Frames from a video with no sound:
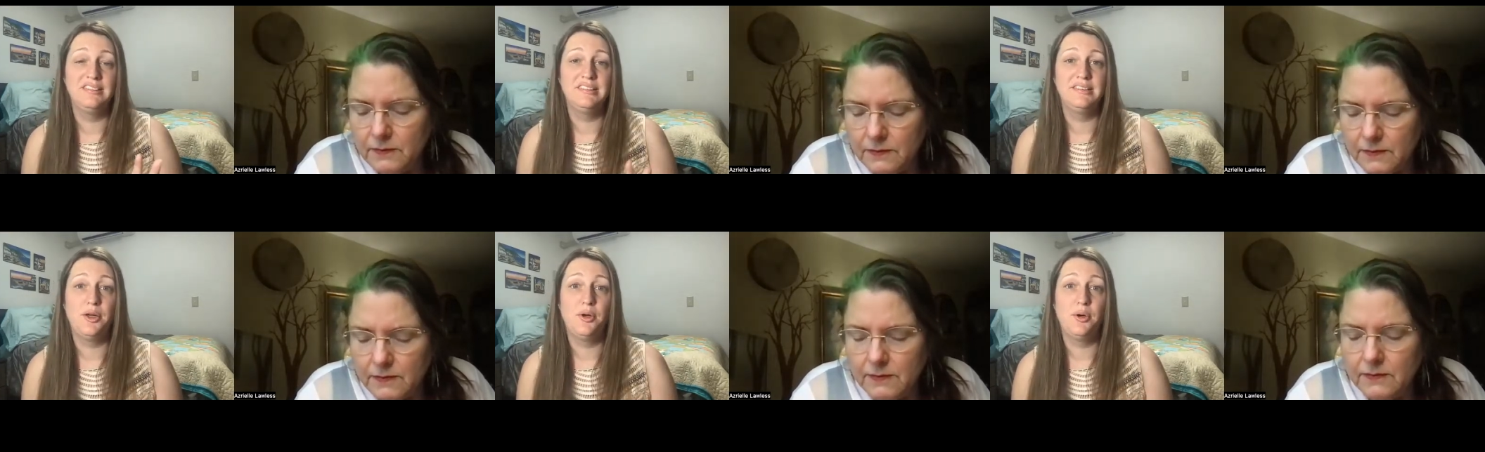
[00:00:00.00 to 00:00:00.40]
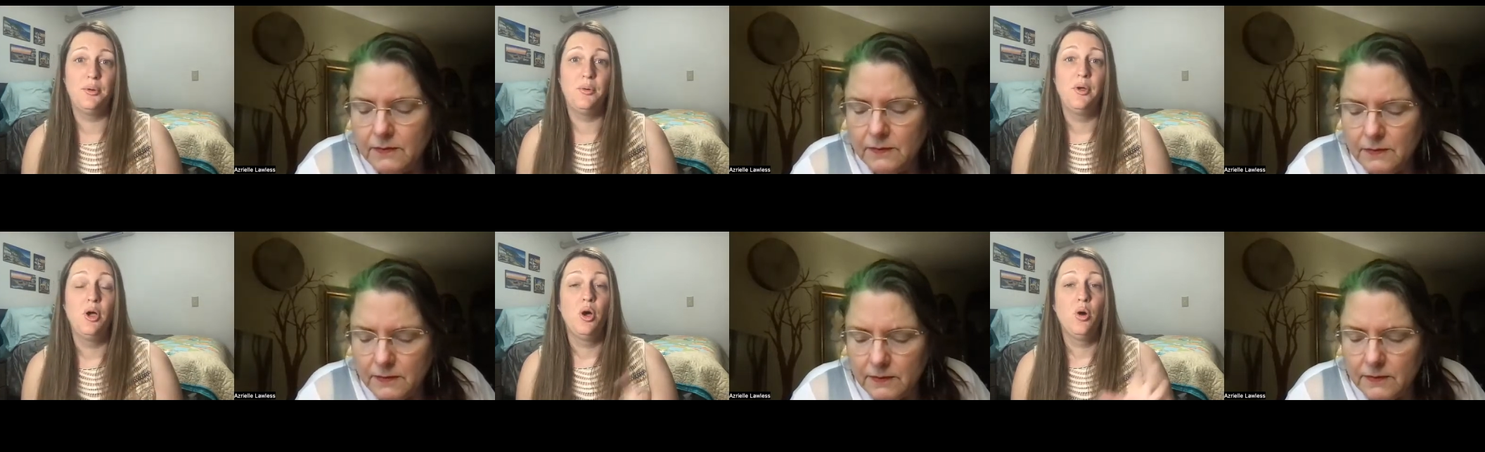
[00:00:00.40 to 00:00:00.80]

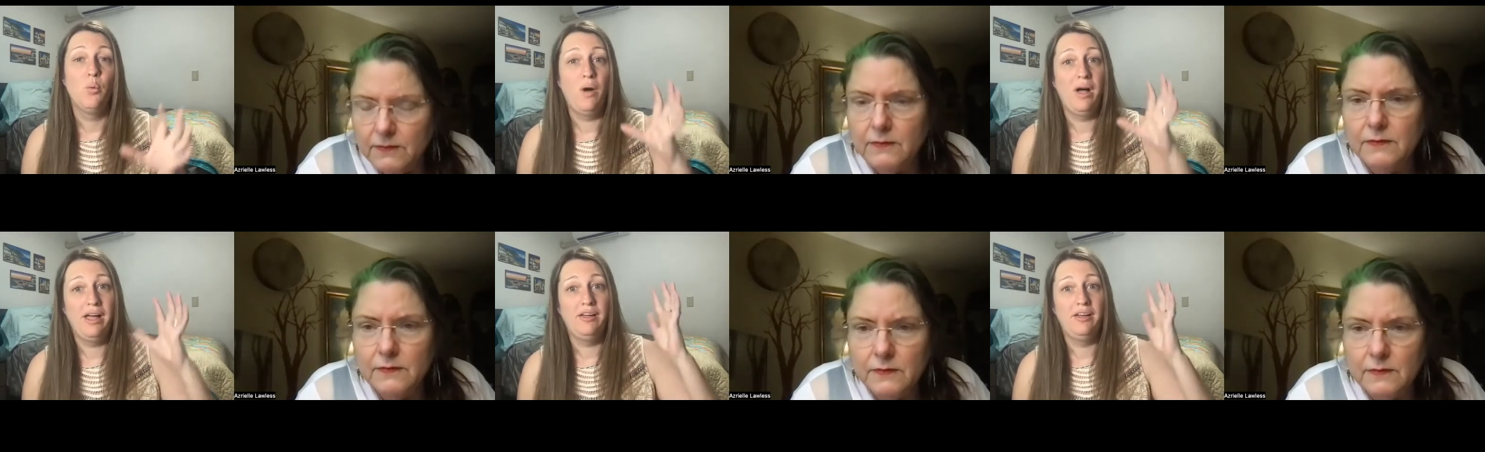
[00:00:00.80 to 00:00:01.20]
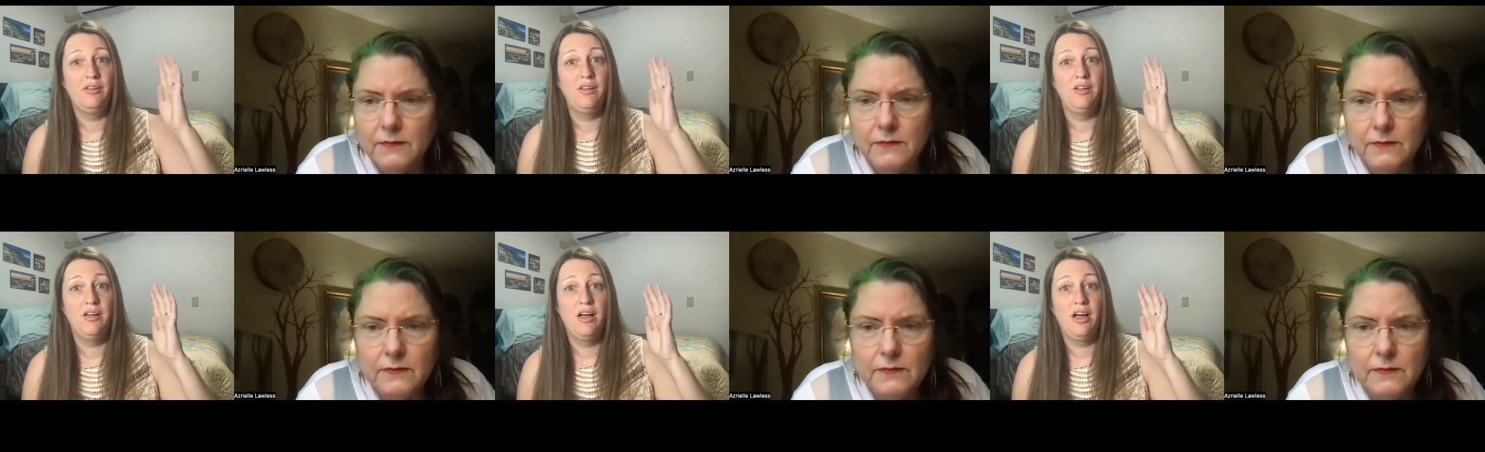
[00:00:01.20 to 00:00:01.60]
Speaker 1: So
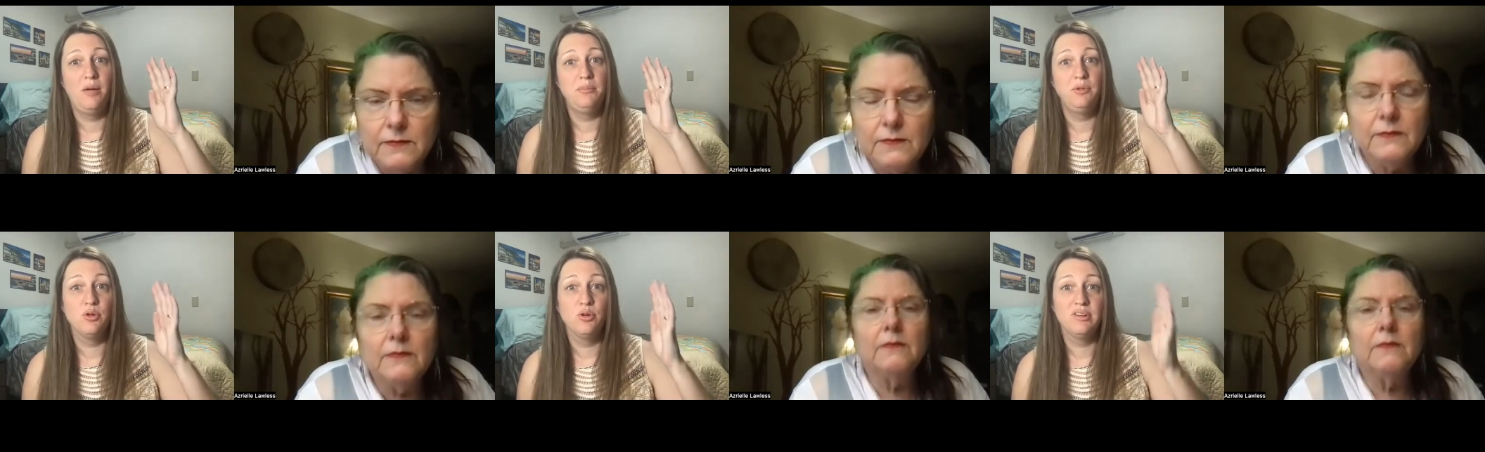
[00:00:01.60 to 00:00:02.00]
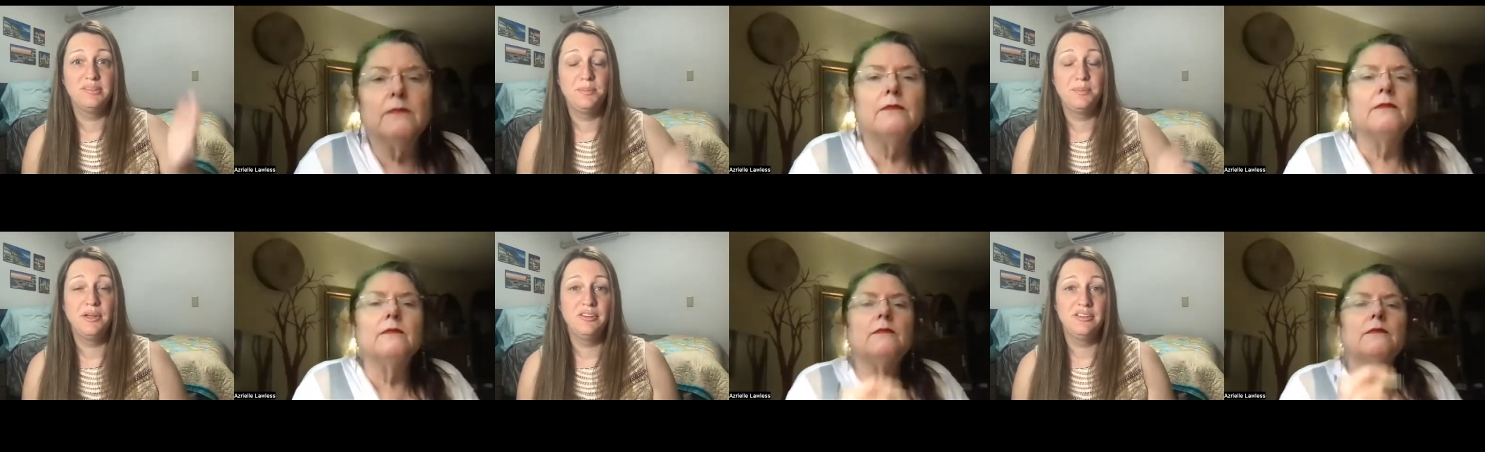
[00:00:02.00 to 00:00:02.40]
while um, you're
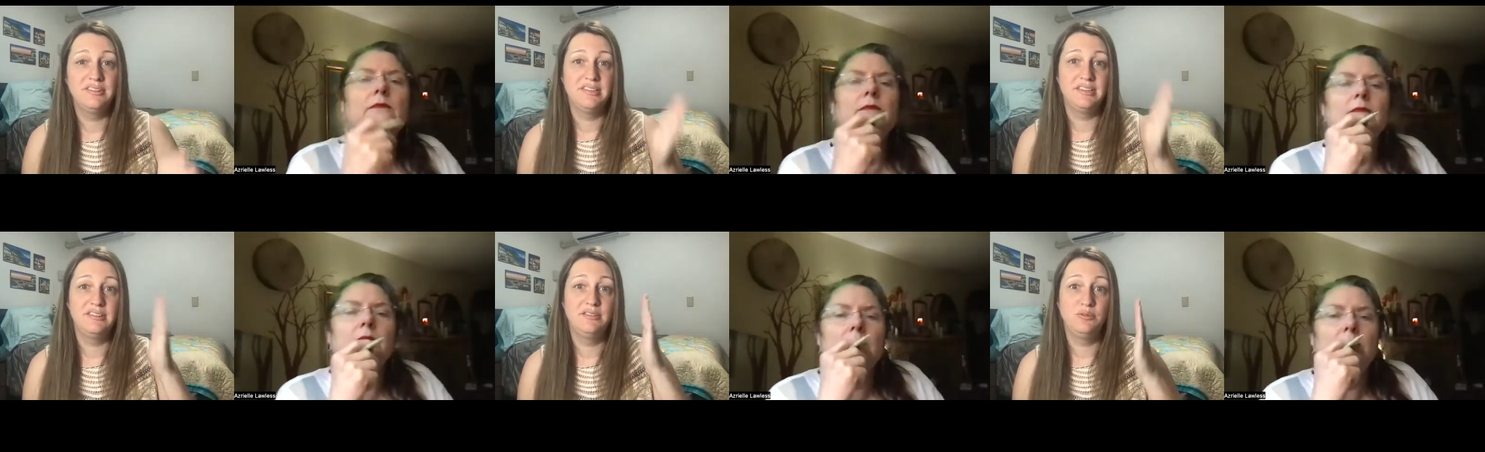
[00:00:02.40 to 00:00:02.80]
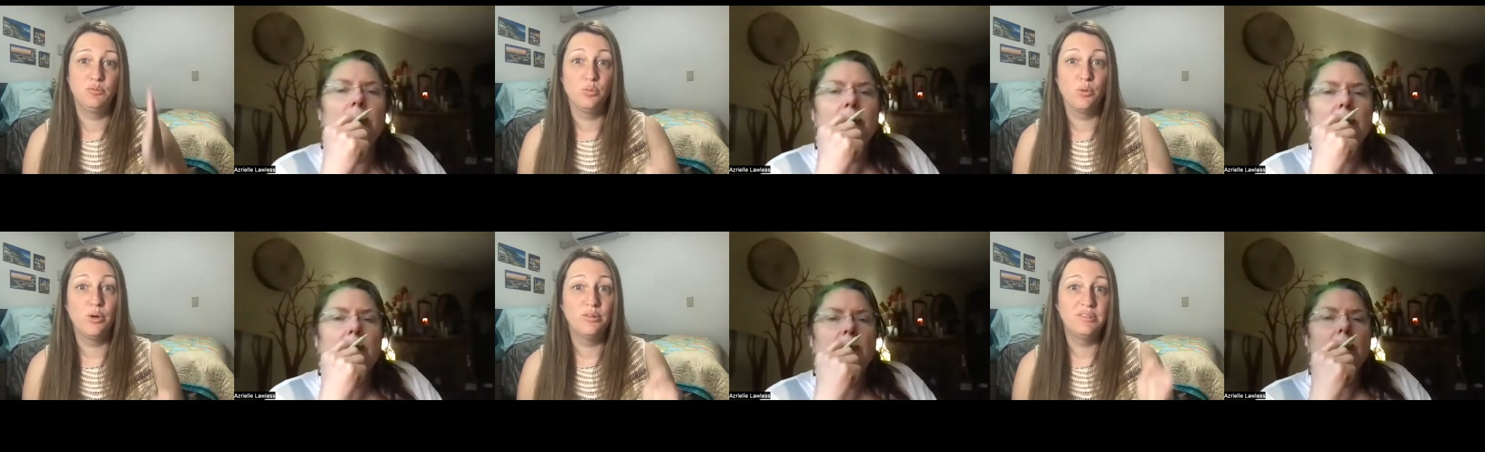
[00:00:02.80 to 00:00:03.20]
experiencing
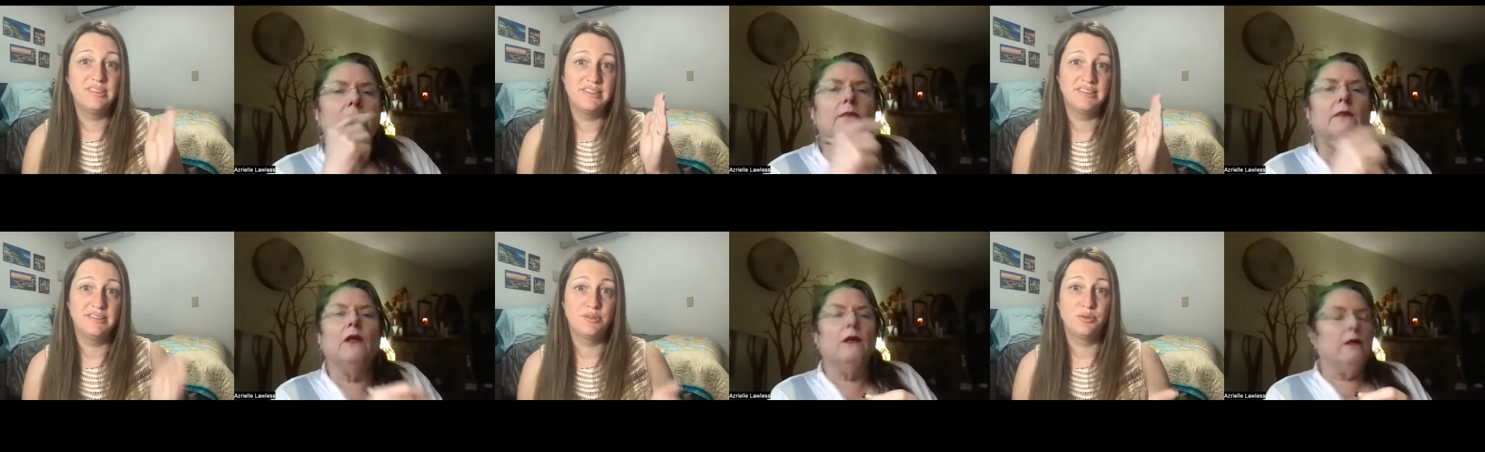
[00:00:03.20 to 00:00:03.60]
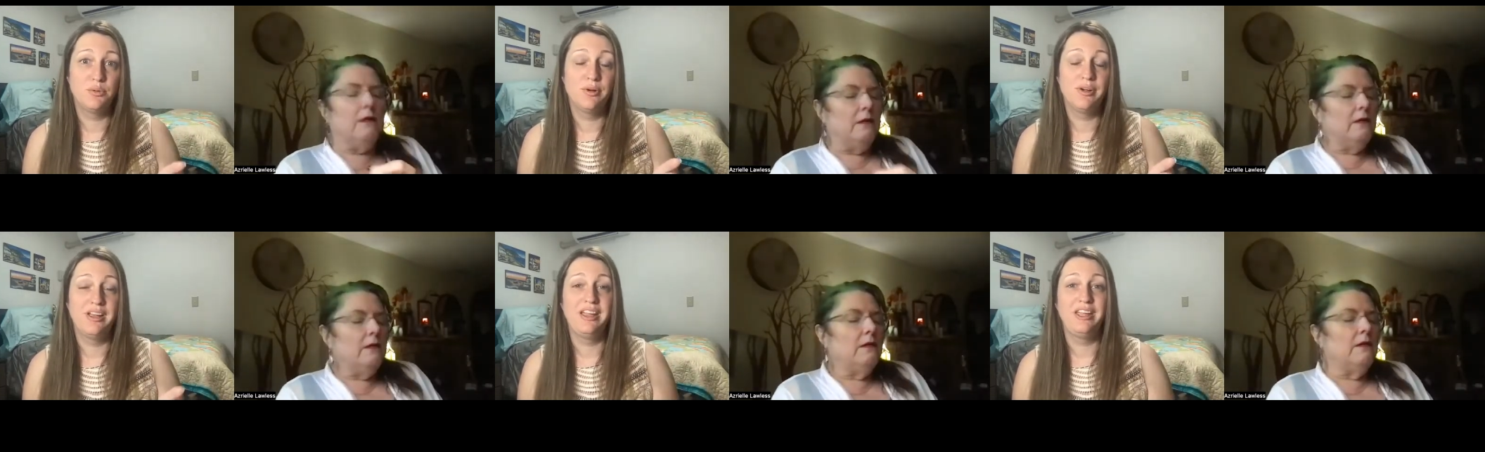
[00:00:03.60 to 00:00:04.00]
Rose's
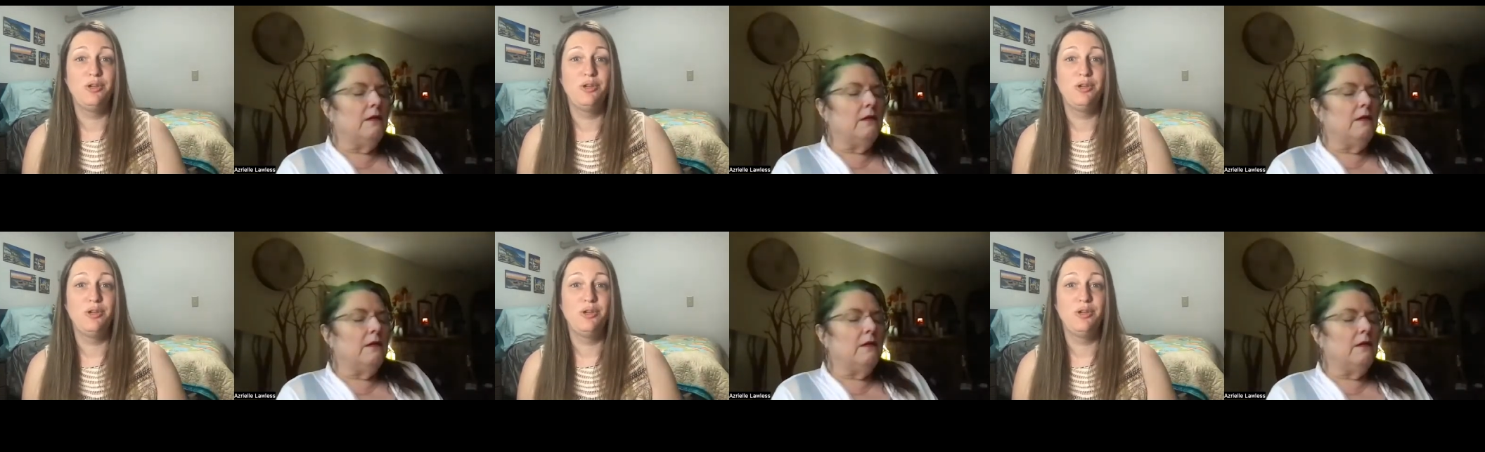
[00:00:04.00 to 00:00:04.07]
story,